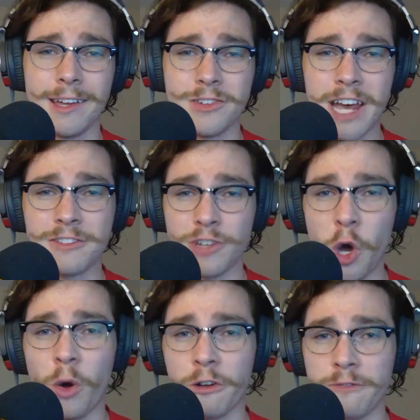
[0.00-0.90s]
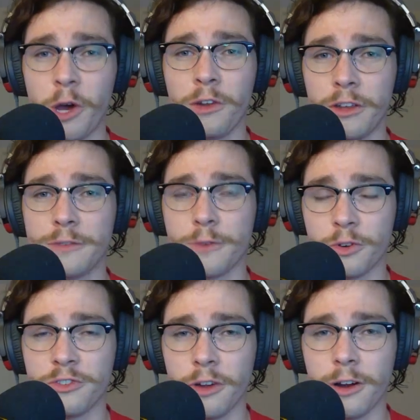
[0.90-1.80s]
Jackson Kowar failed in his
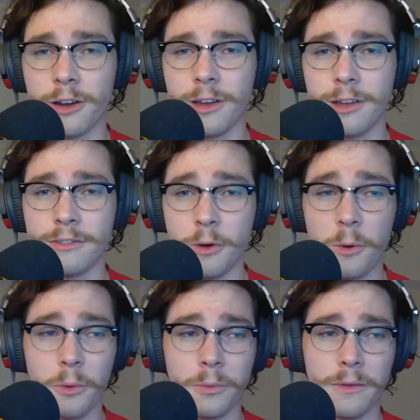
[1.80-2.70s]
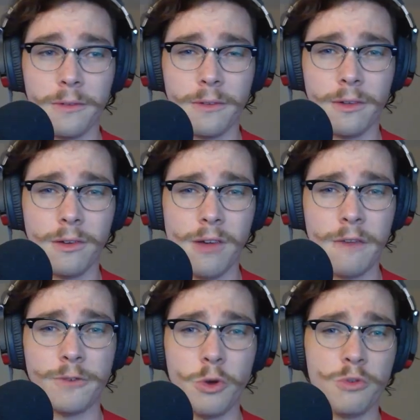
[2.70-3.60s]
first start. So
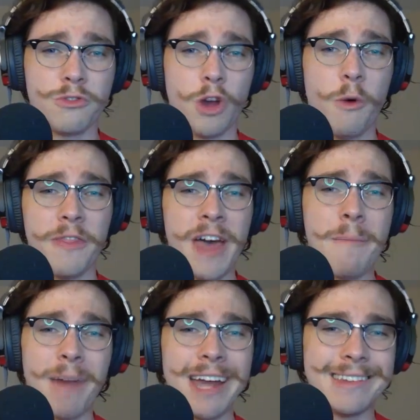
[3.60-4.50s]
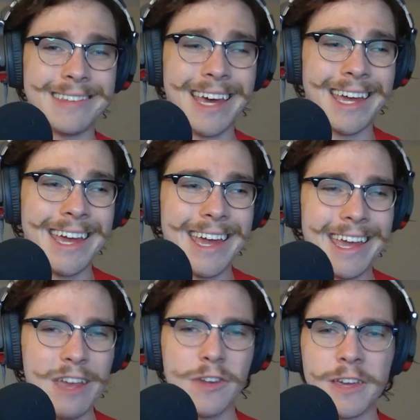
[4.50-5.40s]
if you go with that mindset,
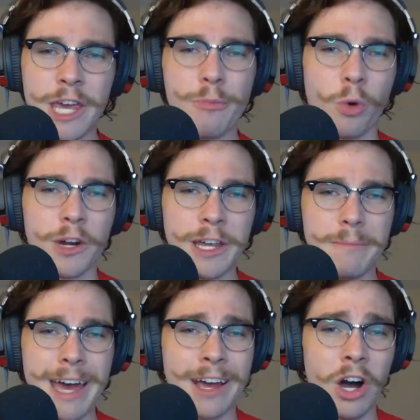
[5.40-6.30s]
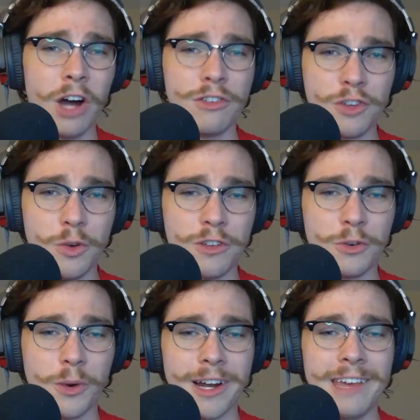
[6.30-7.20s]
he's going to keep working back onto it to
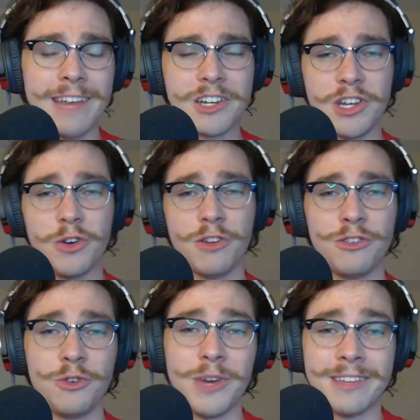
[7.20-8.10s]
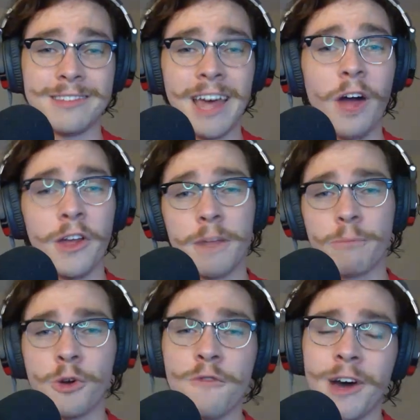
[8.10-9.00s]
where he's actually going to excel and
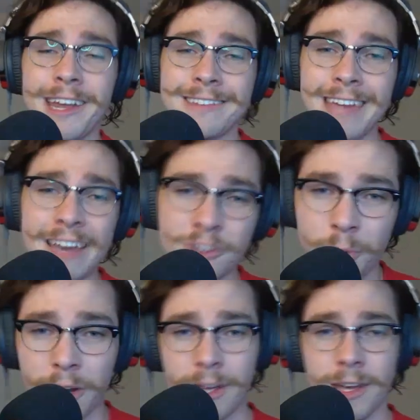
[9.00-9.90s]
improve on his next one.